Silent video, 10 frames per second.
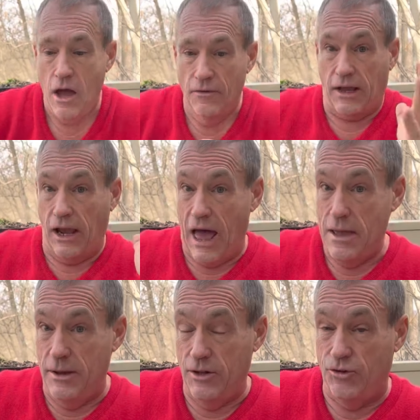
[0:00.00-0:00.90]
the
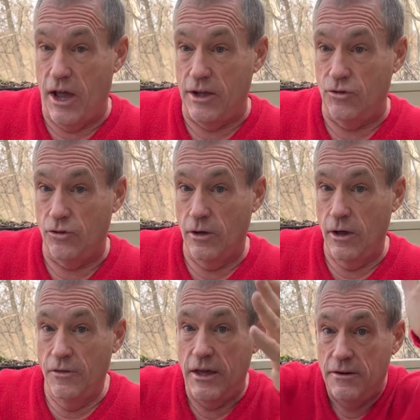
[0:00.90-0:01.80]
climate change,
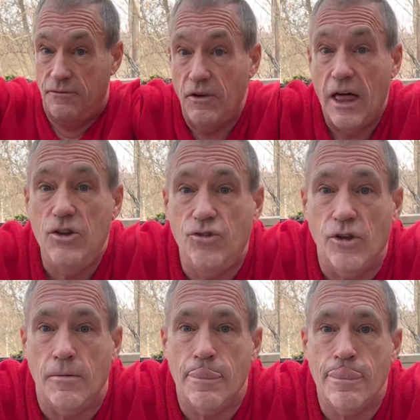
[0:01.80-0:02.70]
the inflation.